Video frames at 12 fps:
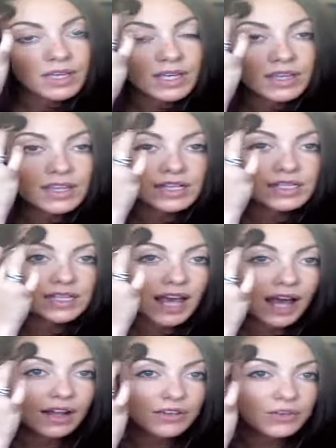and then
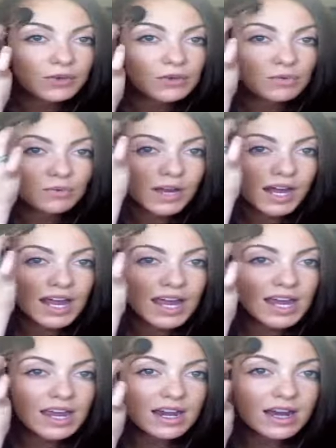down through
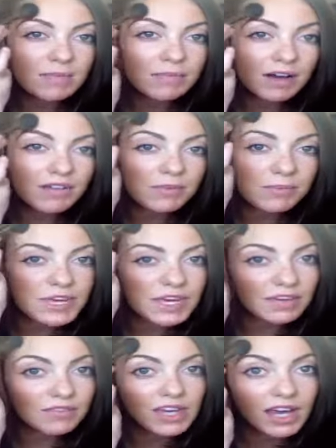right above the
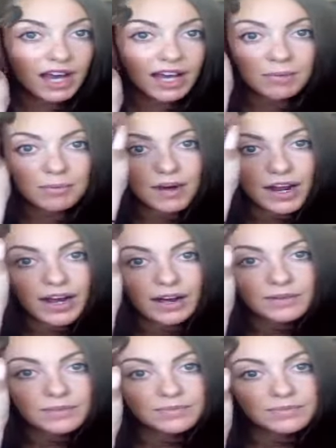peak of the
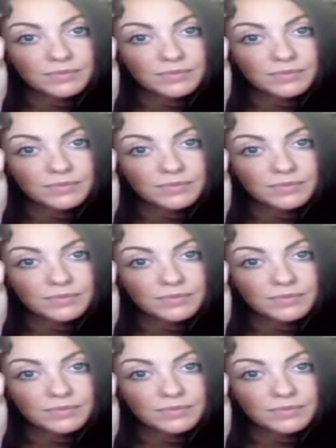eyebrow,